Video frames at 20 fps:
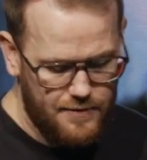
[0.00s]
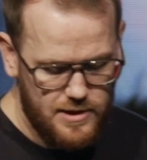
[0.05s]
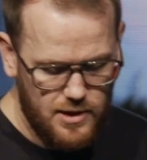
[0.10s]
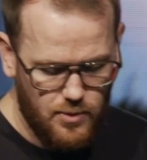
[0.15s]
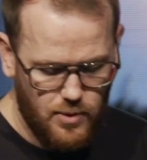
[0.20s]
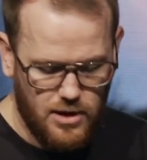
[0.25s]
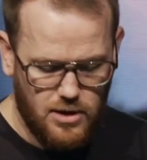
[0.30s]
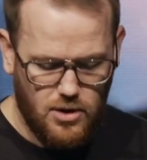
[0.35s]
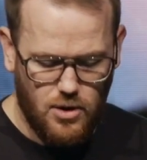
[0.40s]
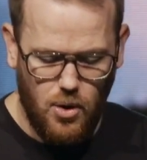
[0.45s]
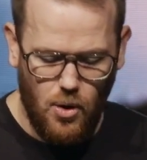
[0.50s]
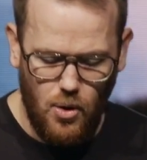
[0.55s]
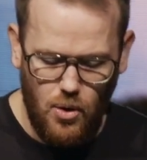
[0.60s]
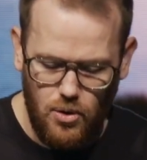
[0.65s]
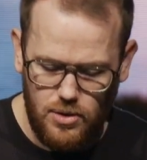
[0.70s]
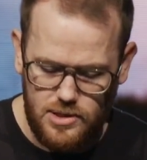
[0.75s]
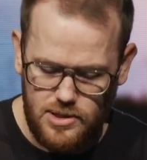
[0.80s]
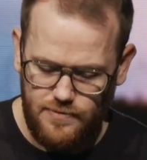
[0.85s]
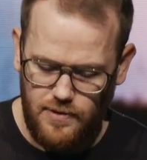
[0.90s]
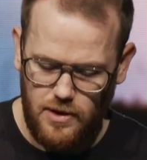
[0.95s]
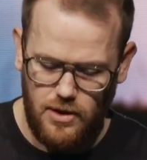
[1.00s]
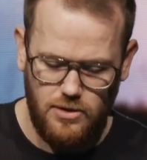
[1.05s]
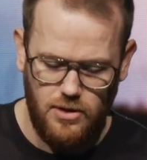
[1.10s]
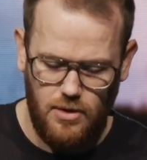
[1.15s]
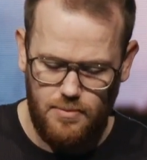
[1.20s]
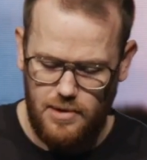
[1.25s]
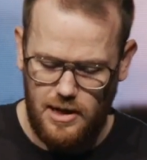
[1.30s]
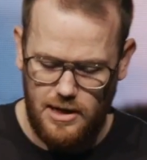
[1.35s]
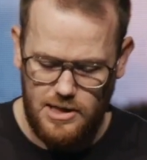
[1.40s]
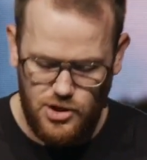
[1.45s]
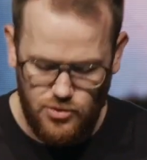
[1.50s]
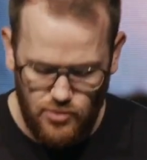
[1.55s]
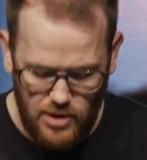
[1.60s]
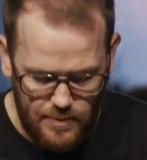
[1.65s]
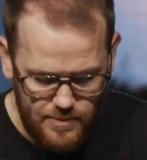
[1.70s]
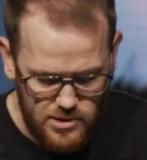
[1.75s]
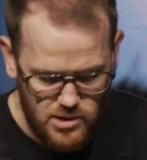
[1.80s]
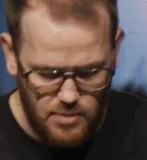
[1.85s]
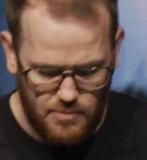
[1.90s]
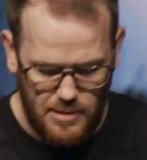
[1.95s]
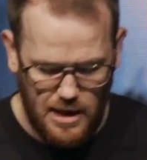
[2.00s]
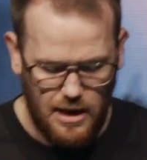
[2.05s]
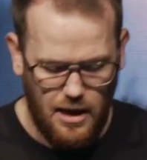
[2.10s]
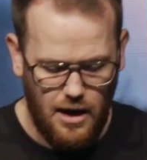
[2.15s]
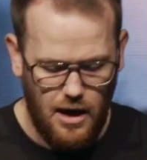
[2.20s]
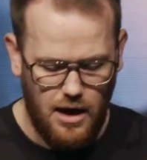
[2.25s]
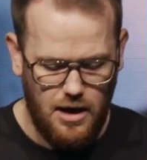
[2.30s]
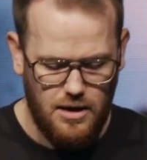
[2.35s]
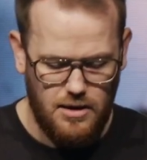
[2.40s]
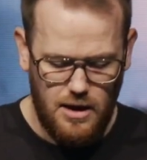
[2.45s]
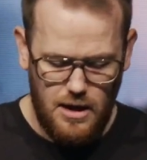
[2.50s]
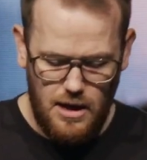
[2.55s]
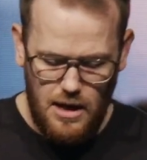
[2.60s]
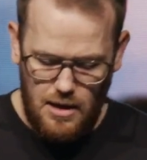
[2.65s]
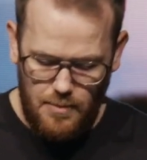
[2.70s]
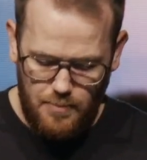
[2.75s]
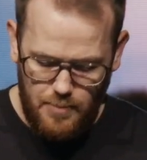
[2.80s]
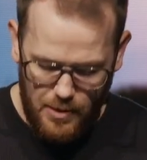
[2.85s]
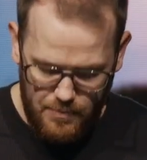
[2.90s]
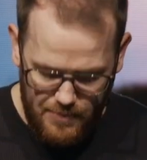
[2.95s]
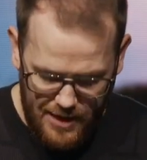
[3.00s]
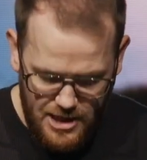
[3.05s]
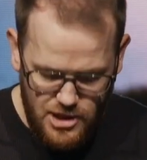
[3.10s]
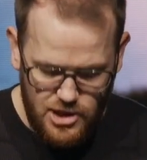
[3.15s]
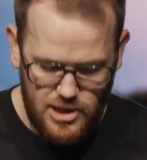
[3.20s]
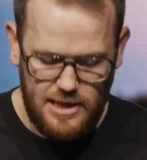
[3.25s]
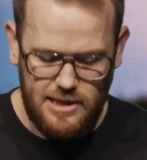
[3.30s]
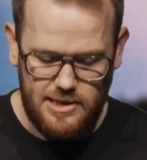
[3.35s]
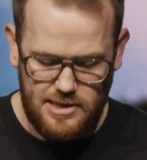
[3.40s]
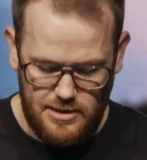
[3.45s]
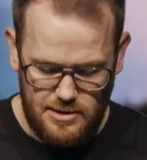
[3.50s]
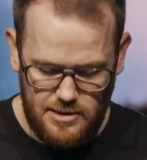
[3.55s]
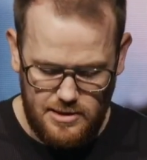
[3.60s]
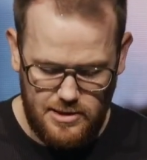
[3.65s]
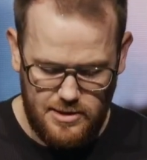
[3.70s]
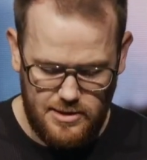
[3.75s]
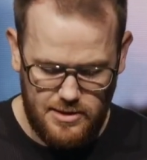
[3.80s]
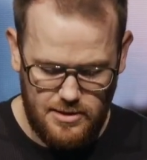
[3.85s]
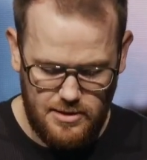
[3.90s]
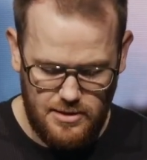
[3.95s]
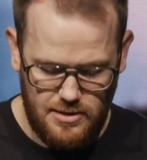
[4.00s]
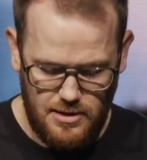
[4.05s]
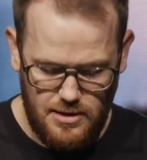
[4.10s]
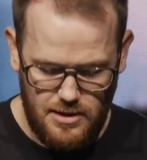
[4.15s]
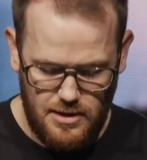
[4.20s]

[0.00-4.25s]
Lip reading: See, we are called to follow not my dreams, not my heart, but my Jesus.